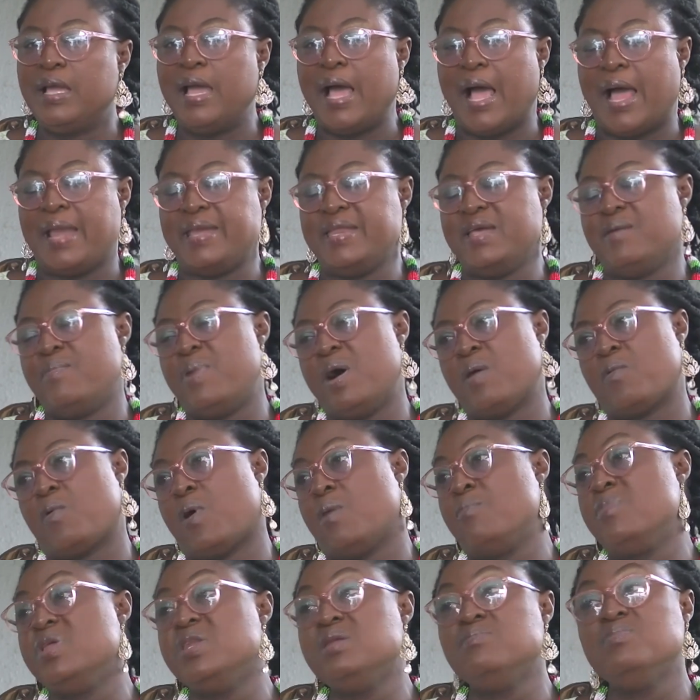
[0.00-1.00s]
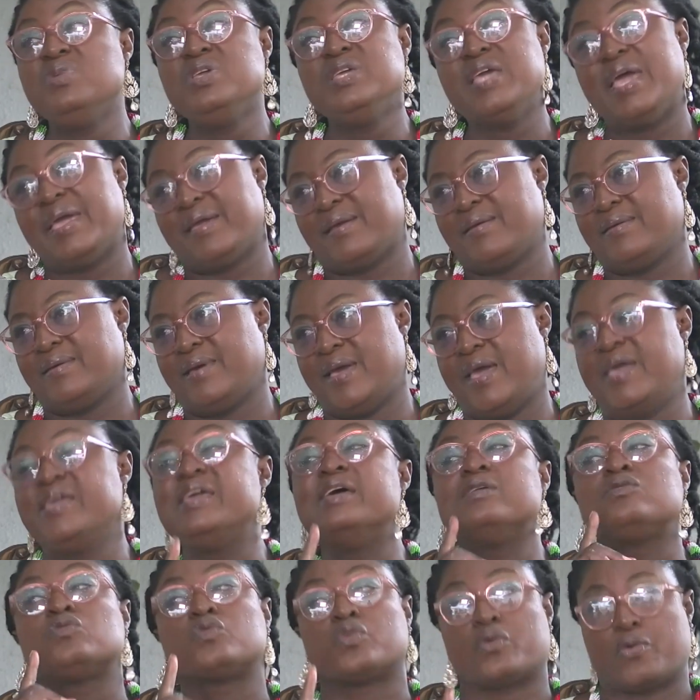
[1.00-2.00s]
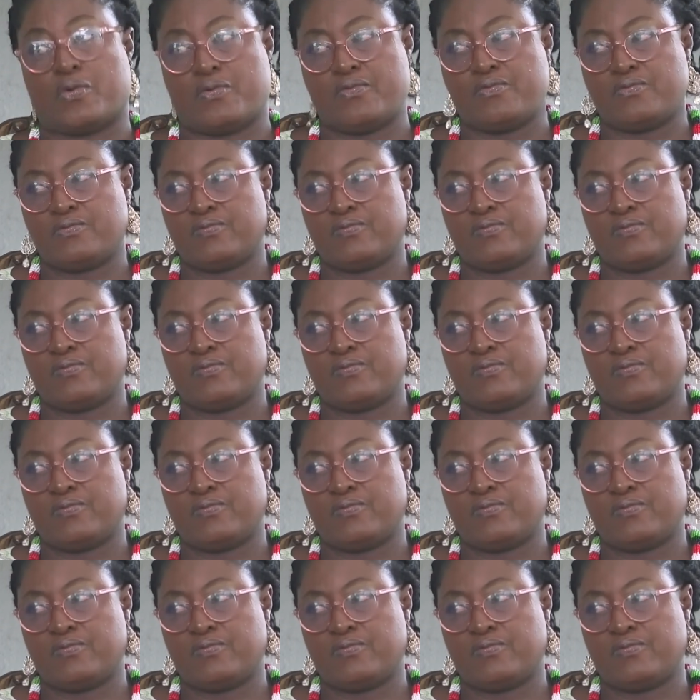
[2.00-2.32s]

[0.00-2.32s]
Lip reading: ade ba ko mini mi ye e ye tro